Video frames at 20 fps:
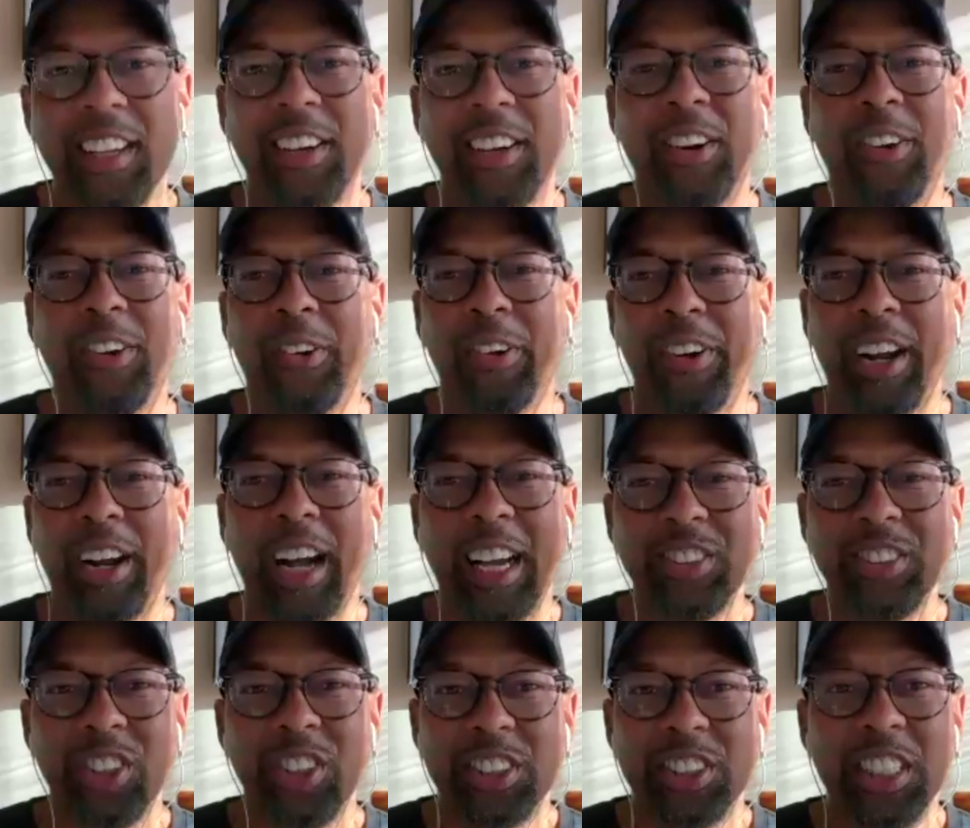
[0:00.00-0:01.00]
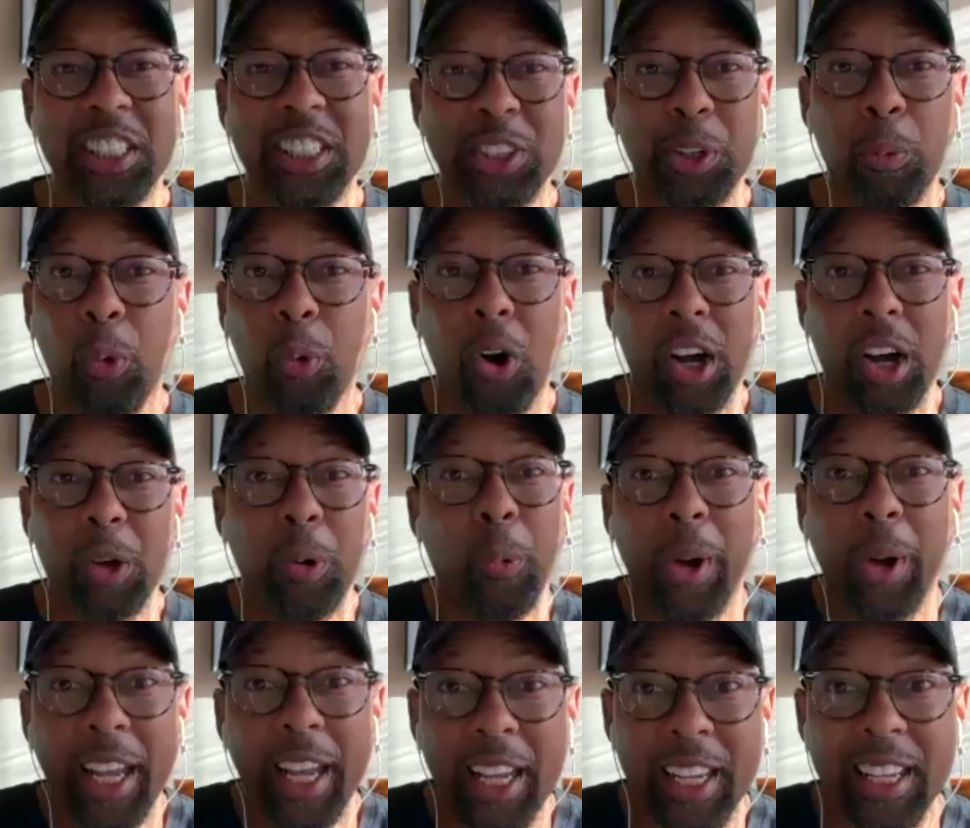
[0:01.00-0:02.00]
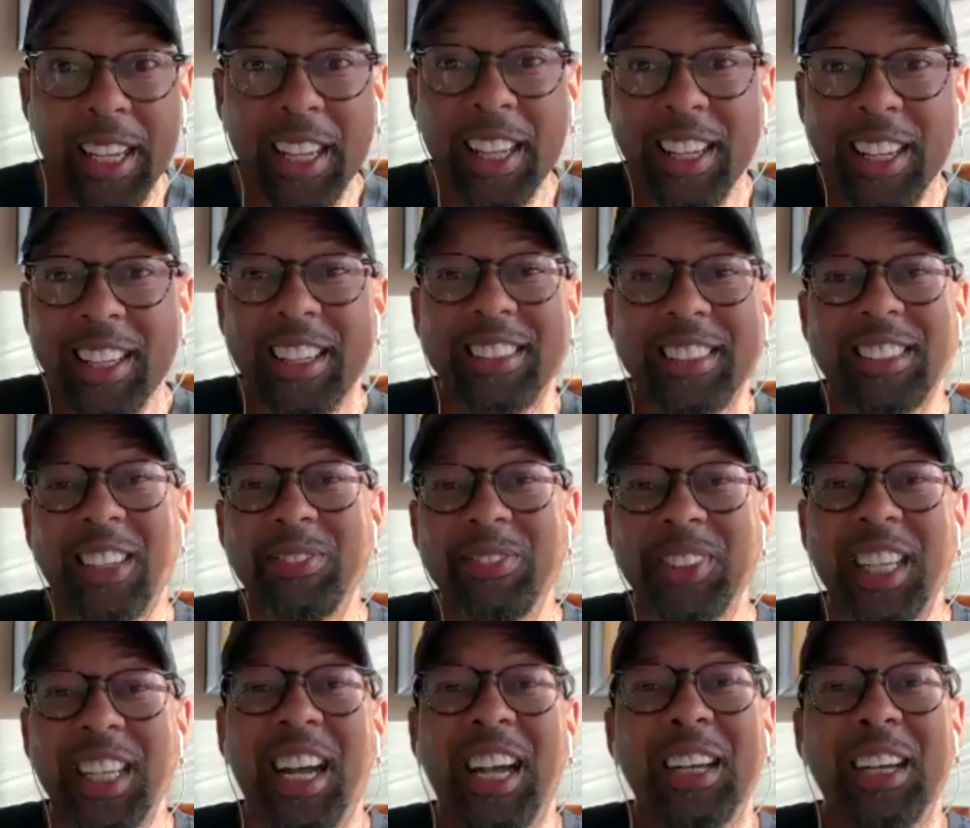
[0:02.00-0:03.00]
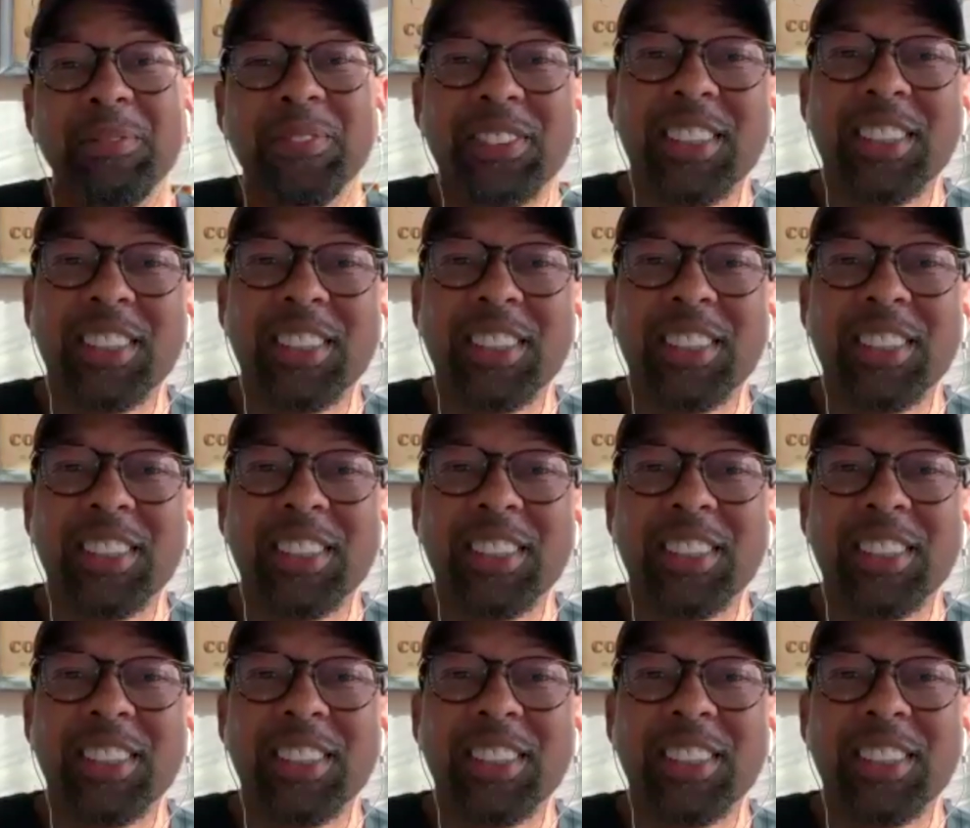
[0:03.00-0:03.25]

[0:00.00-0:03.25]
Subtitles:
Dude, or I just need to walk away sometimes.